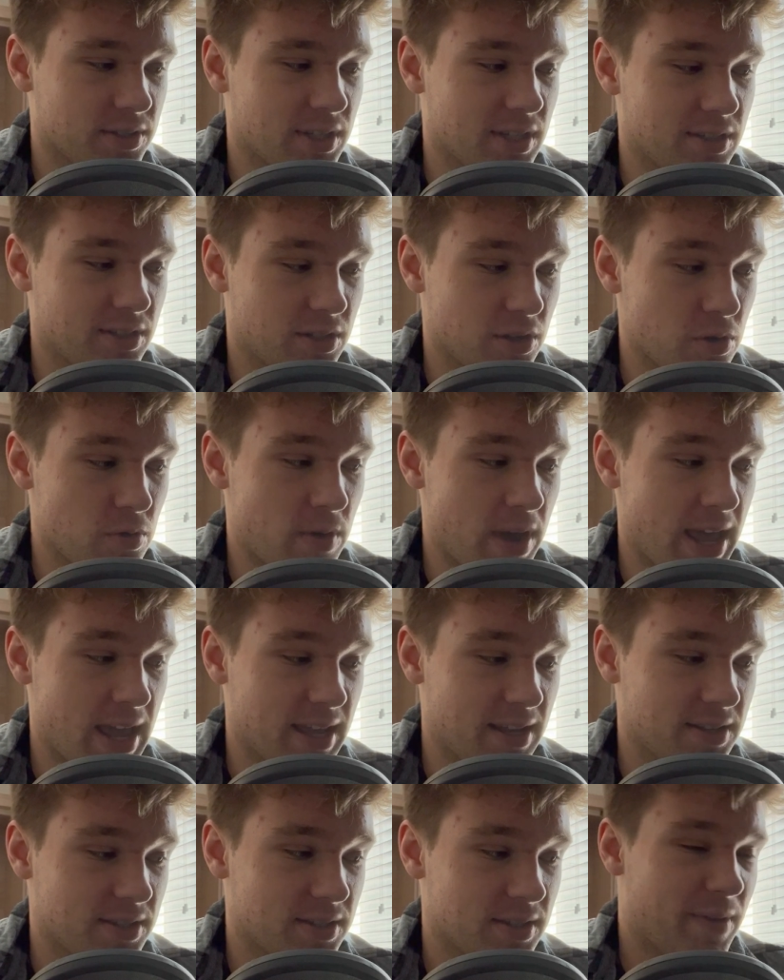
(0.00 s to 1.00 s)
and 2
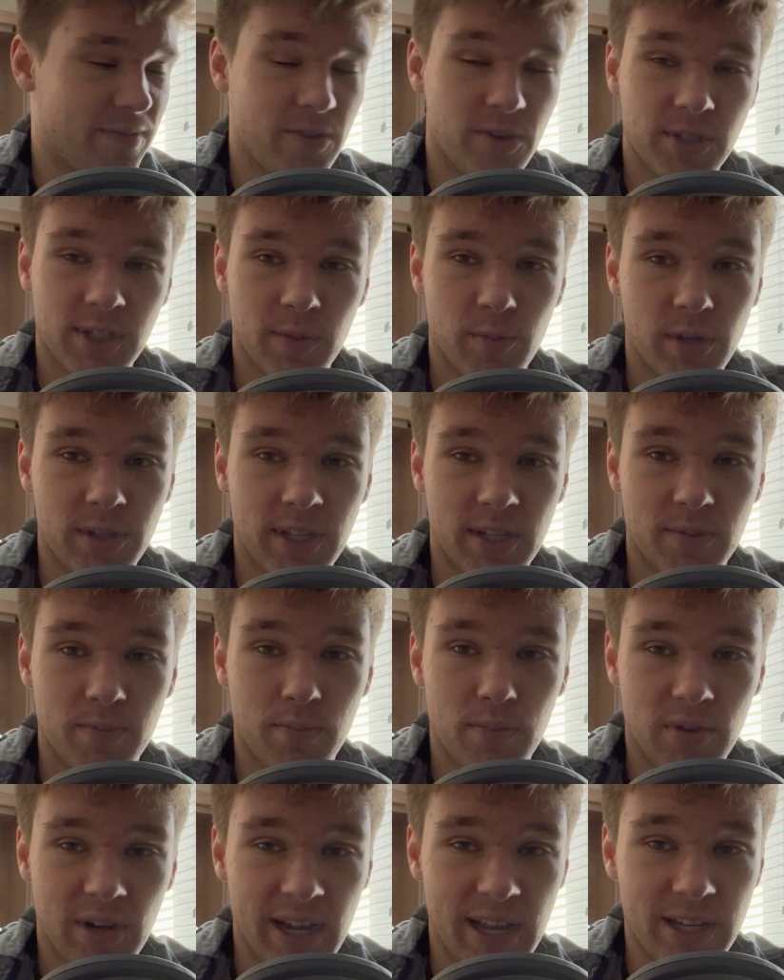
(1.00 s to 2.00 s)
haste. If you're someone that's
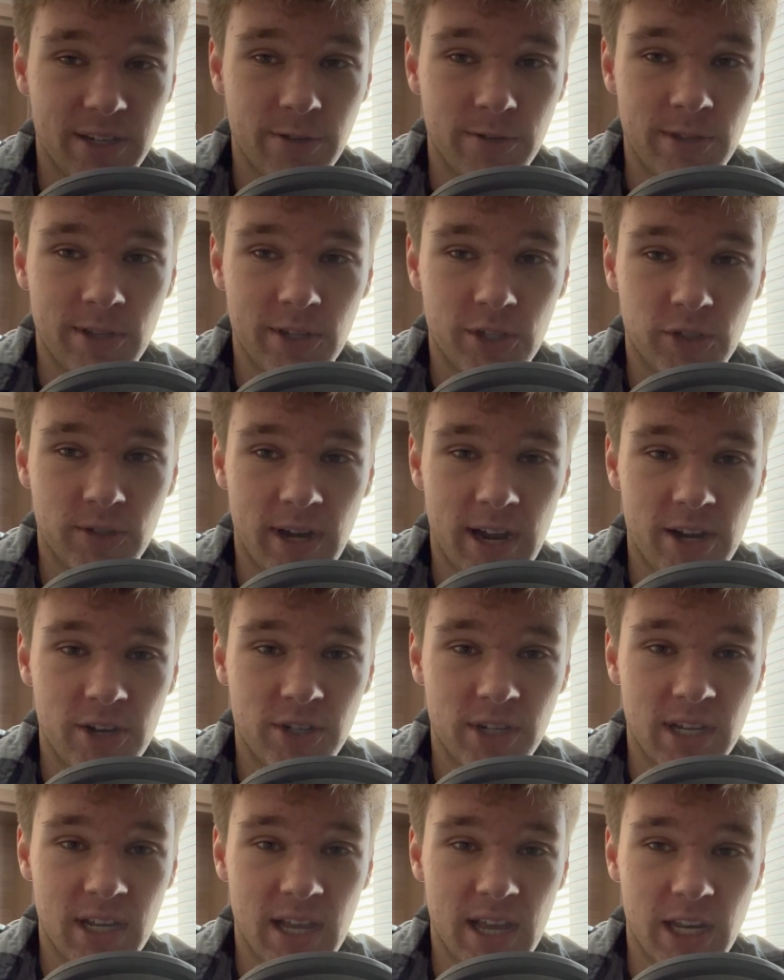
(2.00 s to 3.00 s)
brand new to this
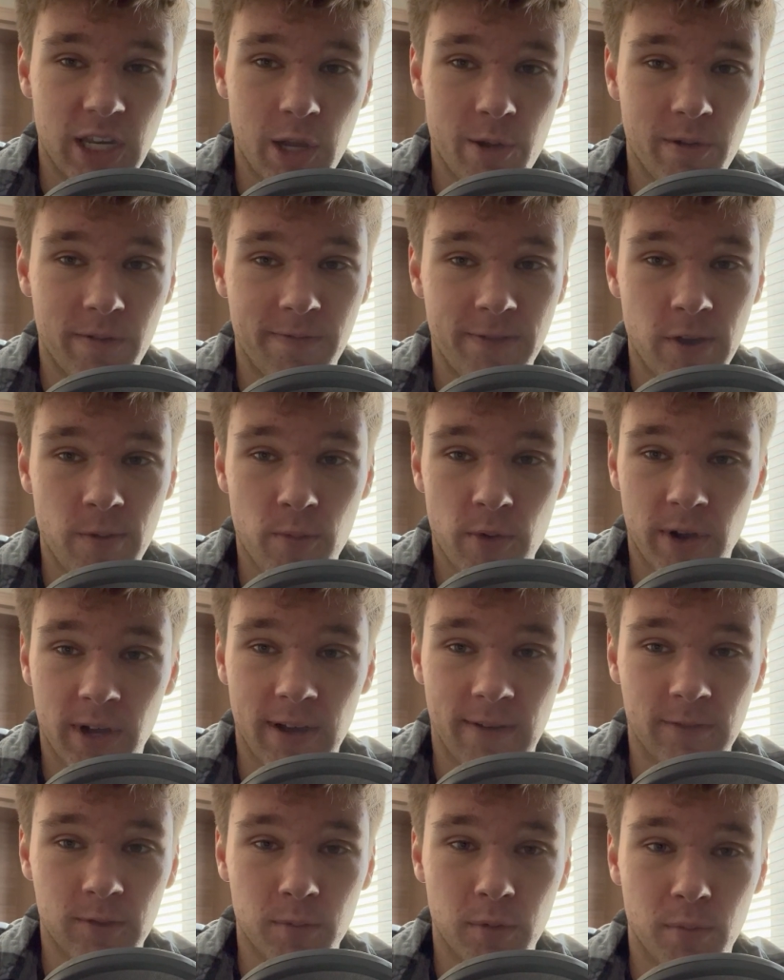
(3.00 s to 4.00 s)
strategy and you would feel more
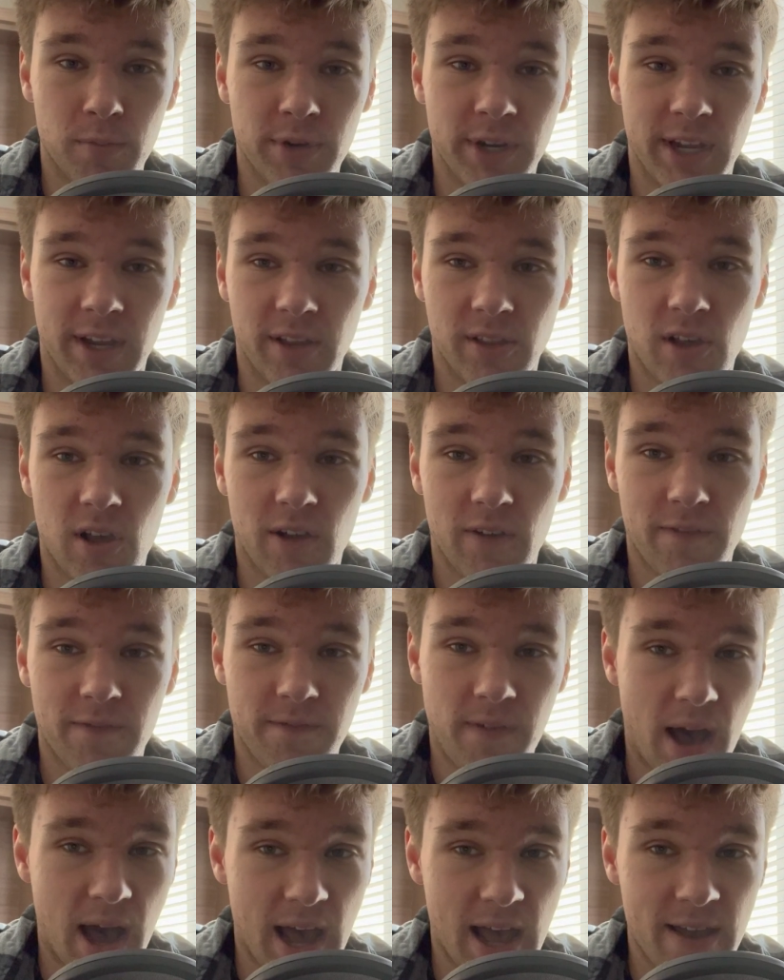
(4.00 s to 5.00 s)
comfortable bringing along
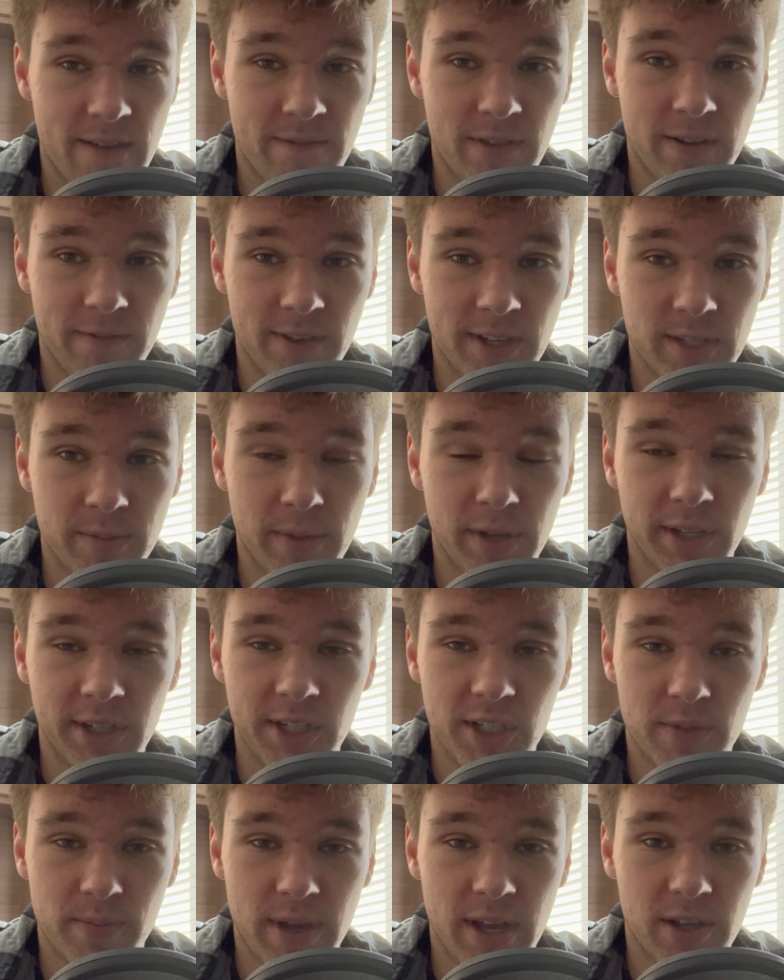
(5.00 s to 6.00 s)
5
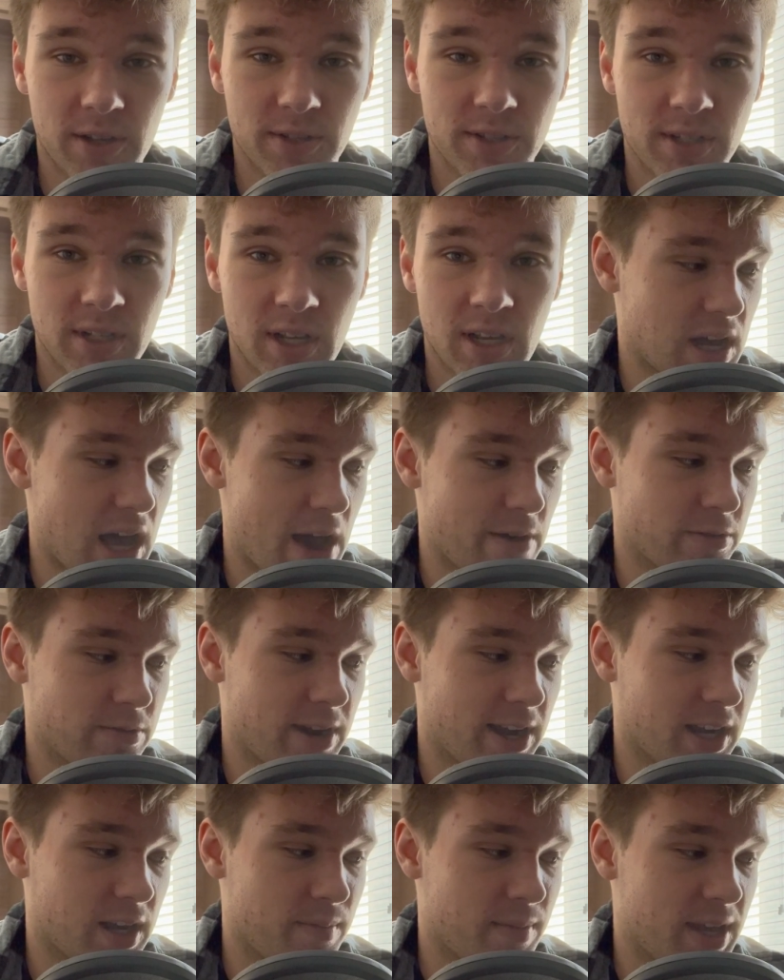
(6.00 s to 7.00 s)
invisibility spells, I would
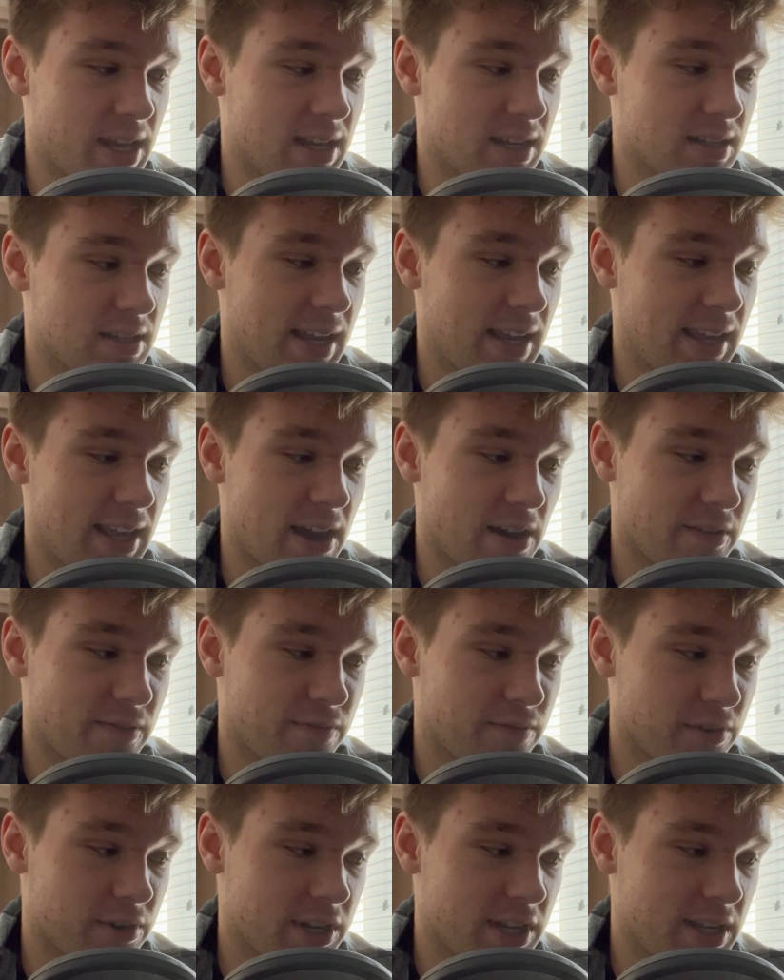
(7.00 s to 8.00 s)
recommend taking out a
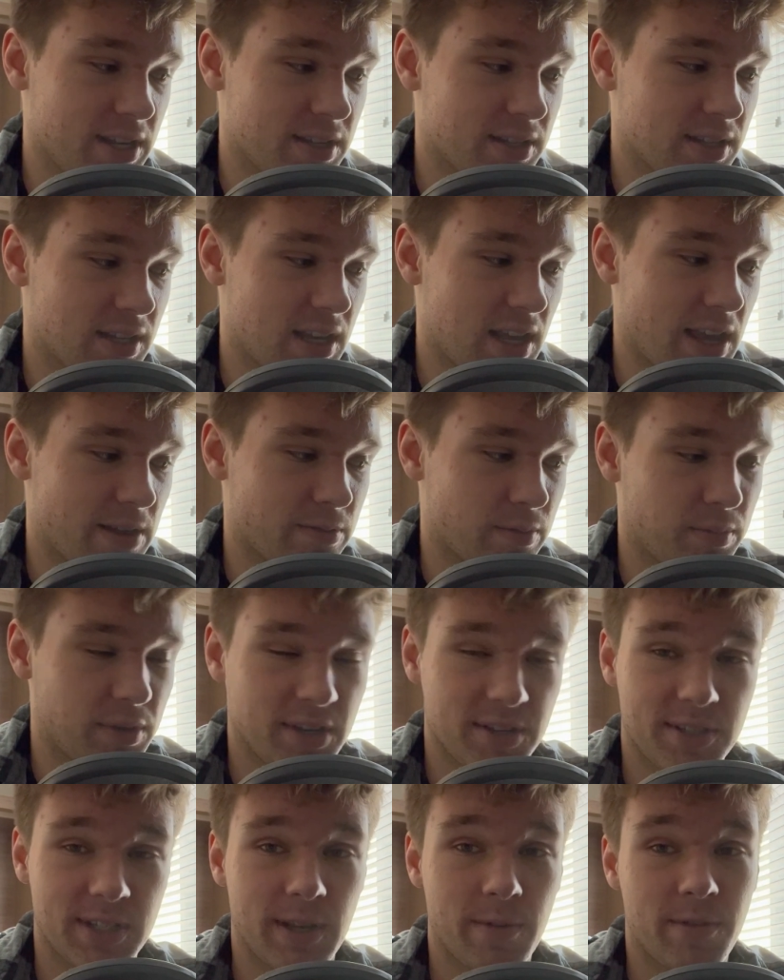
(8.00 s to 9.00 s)
freeze and
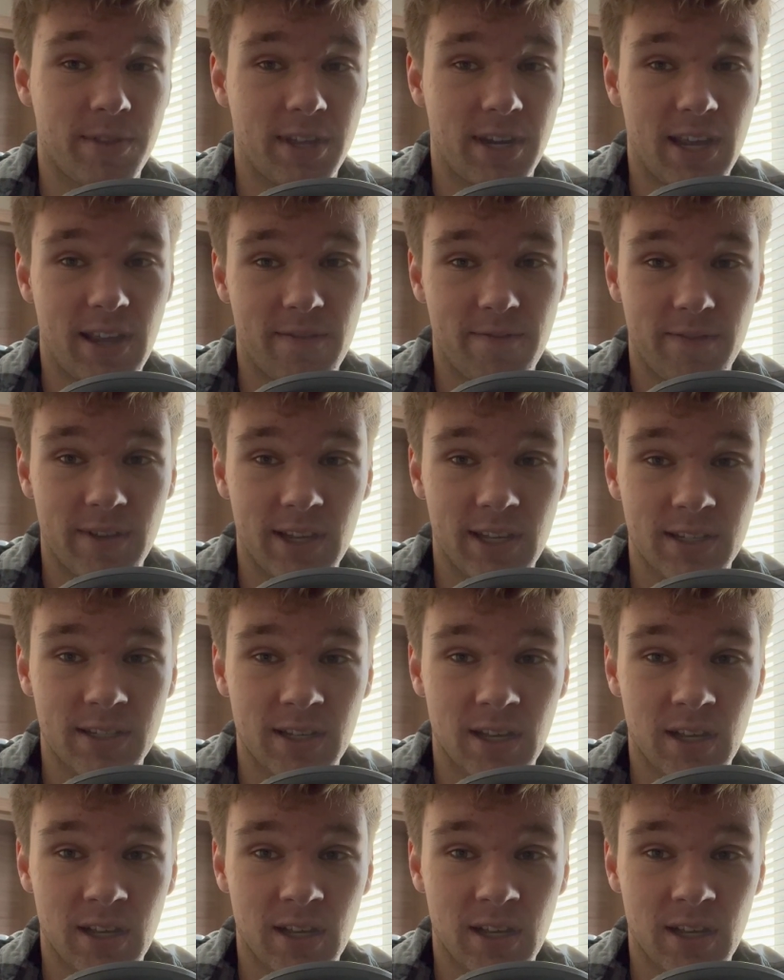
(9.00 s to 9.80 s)
replacing it with an invis.